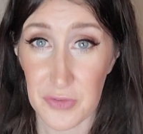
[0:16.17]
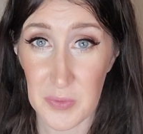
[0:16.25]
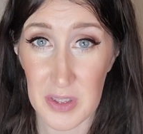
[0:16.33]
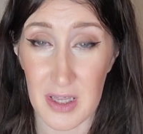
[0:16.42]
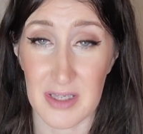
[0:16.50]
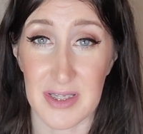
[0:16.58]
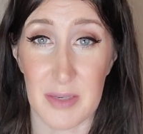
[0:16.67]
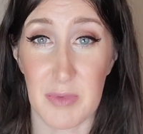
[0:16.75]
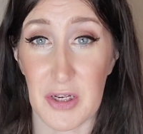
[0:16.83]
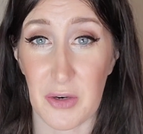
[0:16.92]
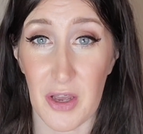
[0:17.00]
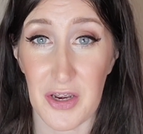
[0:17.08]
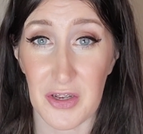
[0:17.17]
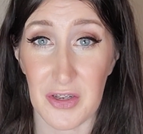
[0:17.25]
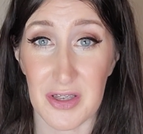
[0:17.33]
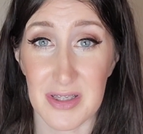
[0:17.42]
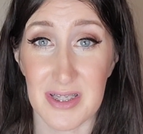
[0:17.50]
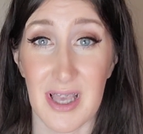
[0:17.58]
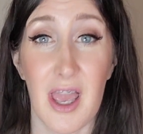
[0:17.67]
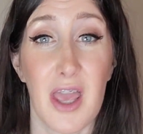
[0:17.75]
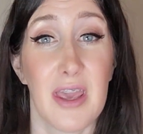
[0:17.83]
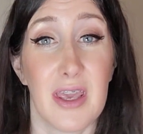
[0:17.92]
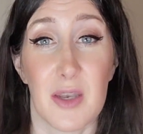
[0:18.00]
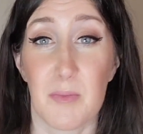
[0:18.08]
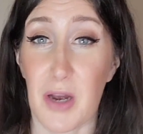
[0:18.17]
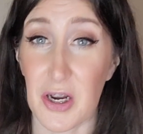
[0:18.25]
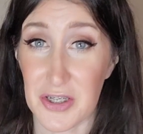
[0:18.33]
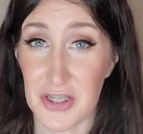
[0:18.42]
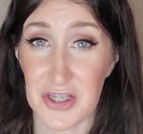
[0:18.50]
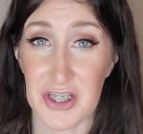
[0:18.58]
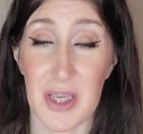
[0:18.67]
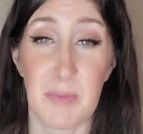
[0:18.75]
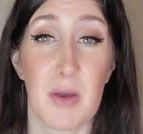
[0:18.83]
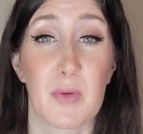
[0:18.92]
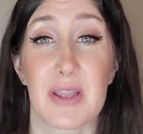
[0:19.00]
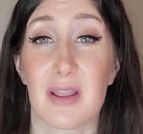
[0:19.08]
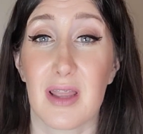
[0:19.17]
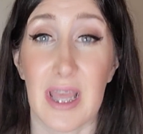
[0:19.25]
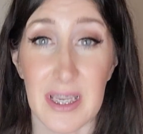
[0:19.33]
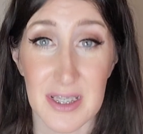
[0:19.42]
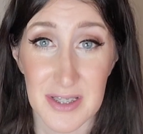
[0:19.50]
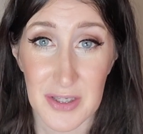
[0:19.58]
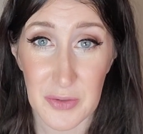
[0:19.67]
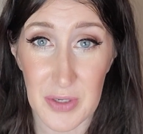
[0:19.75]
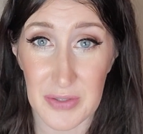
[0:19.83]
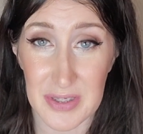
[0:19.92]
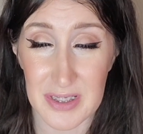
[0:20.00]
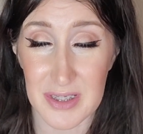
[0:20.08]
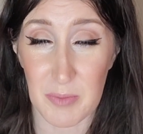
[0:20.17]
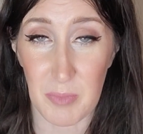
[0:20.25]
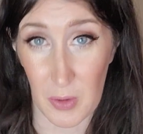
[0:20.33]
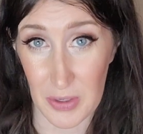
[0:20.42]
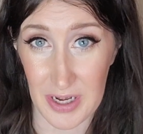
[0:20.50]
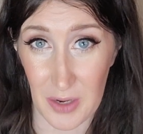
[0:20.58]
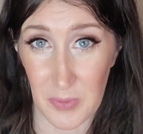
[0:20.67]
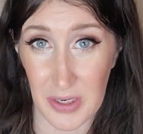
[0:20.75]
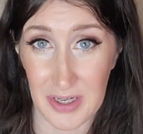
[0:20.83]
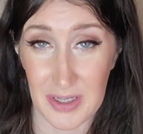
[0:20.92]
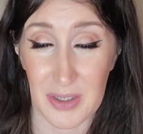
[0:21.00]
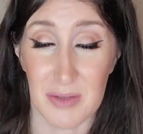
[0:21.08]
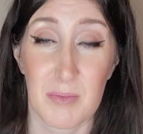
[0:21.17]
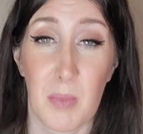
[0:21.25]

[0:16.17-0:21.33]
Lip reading: from the Lost Labia Chronicles in partnership with Lichen Sclerosus Support Network.